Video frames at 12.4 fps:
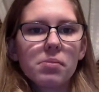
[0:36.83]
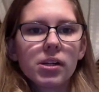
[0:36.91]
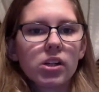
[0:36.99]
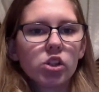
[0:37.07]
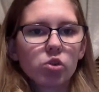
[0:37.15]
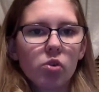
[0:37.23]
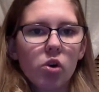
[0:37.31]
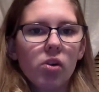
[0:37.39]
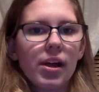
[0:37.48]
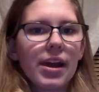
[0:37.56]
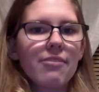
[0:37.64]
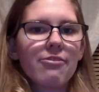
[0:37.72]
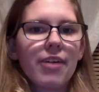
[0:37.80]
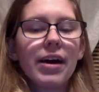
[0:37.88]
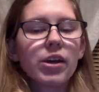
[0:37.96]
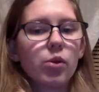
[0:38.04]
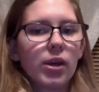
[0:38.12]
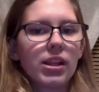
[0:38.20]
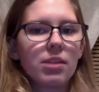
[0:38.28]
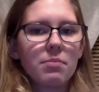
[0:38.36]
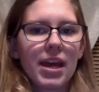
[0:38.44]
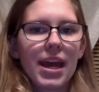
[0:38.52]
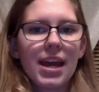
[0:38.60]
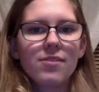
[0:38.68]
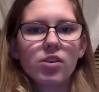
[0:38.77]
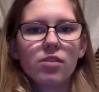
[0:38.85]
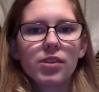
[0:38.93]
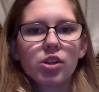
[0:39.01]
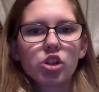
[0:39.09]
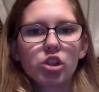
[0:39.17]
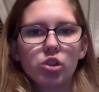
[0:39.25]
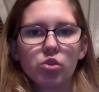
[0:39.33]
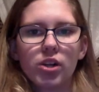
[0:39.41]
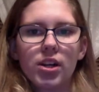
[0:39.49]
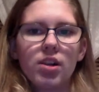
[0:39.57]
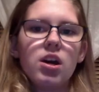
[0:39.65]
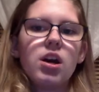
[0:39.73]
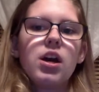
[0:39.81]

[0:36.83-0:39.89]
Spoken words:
control, and evaluate the behavior of their children